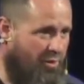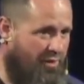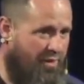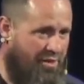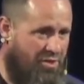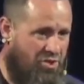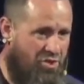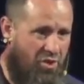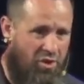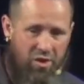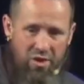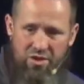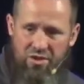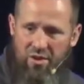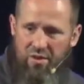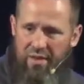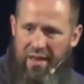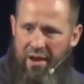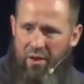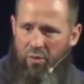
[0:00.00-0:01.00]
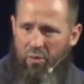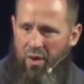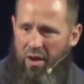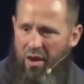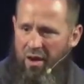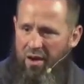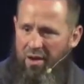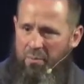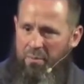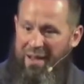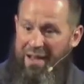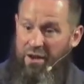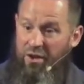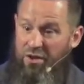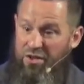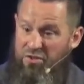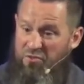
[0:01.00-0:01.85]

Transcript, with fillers: build the church on that rock,